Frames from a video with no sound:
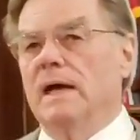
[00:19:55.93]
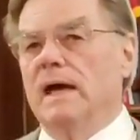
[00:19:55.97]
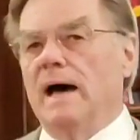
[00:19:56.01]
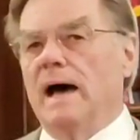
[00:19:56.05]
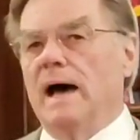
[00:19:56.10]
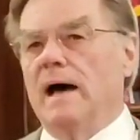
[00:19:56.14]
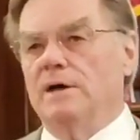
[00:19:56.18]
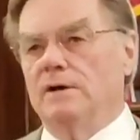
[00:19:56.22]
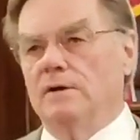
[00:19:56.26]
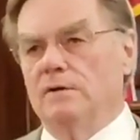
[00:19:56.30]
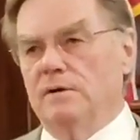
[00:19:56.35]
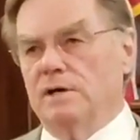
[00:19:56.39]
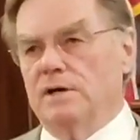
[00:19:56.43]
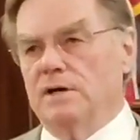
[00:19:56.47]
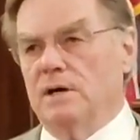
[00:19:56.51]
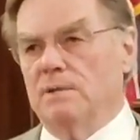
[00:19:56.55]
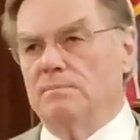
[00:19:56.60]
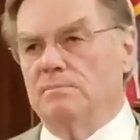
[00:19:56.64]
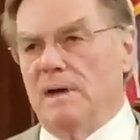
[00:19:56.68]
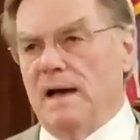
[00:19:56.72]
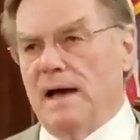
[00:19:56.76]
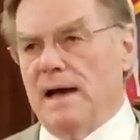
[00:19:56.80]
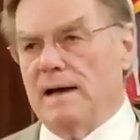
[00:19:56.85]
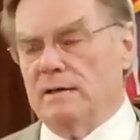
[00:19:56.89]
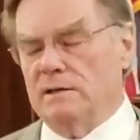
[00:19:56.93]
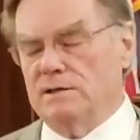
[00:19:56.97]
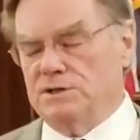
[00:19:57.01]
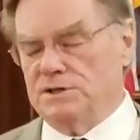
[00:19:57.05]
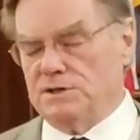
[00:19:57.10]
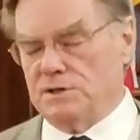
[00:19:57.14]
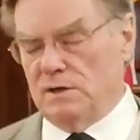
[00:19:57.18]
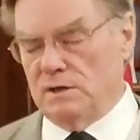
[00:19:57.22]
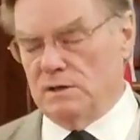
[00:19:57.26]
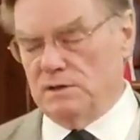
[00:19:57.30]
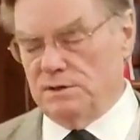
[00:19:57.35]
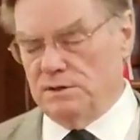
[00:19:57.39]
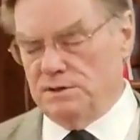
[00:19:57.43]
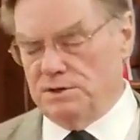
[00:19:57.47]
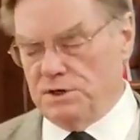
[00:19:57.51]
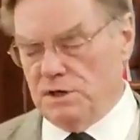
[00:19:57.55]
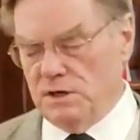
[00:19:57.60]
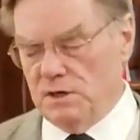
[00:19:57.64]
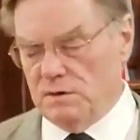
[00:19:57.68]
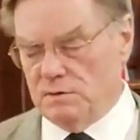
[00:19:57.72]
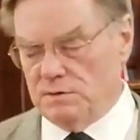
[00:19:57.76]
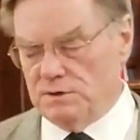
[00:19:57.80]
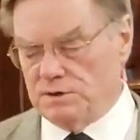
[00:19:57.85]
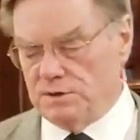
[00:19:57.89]
I knew to come back and start the
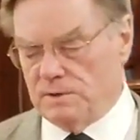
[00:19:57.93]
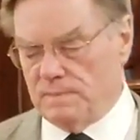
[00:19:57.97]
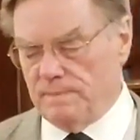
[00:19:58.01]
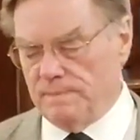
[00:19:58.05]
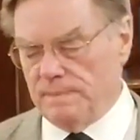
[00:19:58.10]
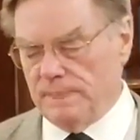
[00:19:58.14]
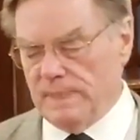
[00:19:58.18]
church.